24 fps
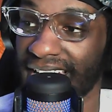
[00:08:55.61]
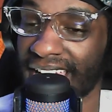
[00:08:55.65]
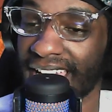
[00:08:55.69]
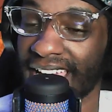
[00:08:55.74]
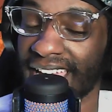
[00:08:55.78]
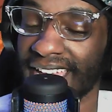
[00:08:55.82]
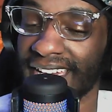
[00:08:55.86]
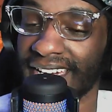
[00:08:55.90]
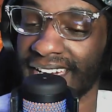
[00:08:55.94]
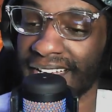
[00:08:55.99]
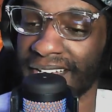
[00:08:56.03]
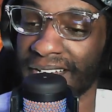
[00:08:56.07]

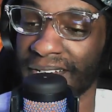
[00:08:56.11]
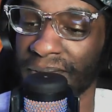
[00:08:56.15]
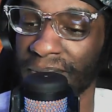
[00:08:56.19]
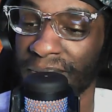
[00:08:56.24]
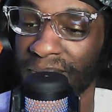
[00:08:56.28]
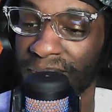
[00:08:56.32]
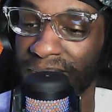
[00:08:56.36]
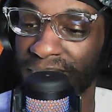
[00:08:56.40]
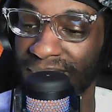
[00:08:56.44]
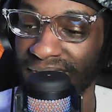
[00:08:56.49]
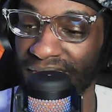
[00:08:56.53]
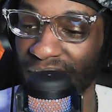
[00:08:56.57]
And um
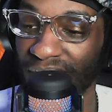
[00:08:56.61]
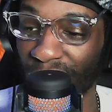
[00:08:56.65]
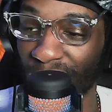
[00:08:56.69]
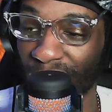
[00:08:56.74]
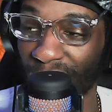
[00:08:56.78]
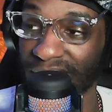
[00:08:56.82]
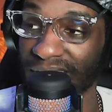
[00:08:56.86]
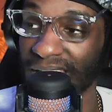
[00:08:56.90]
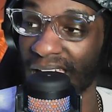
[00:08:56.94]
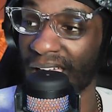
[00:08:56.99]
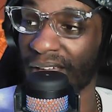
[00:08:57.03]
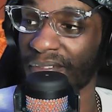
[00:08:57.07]
the
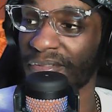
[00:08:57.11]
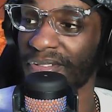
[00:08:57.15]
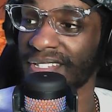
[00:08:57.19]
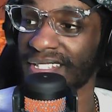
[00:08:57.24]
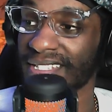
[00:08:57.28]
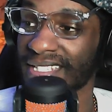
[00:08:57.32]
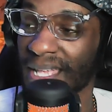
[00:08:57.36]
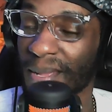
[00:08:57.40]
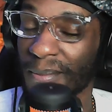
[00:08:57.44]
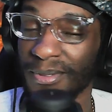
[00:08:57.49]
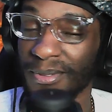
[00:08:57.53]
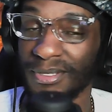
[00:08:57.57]
first half of
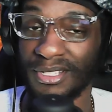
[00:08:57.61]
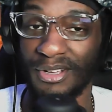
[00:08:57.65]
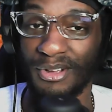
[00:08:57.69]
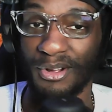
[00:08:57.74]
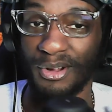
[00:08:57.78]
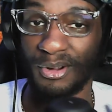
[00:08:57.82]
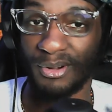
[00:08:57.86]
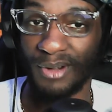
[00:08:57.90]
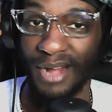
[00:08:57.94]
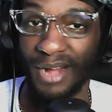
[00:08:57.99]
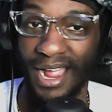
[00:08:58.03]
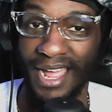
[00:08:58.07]
this episode
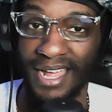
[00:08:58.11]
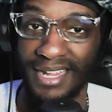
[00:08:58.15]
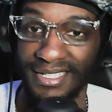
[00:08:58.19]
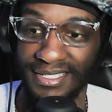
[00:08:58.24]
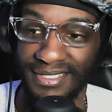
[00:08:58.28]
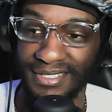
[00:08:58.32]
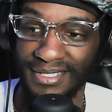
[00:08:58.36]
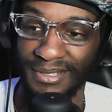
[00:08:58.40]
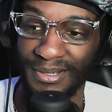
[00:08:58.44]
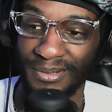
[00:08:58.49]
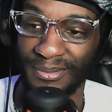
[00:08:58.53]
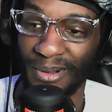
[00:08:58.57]
crashed
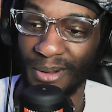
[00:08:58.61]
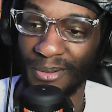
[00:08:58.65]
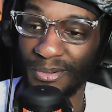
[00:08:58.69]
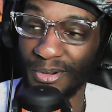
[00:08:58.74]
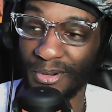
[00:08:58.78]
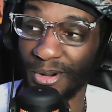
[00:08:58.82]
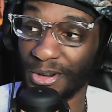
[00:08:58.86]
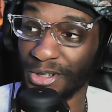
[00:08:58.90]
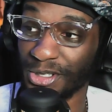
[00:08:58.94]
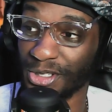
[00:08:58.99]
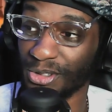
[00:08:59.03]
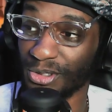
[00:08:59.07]
while we were
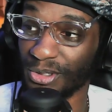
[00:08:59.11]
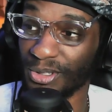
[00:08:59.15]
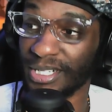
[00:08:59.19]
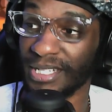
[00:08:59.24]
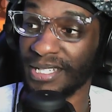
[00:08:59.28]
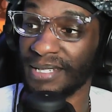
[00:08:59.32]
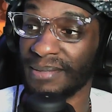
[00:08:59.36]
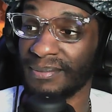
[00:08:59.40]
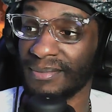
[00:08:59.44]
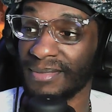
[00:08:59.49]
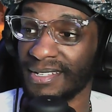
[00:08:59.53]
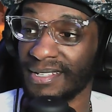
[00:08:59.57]
on
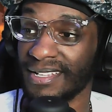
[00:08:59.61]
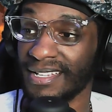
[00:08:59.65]
stream.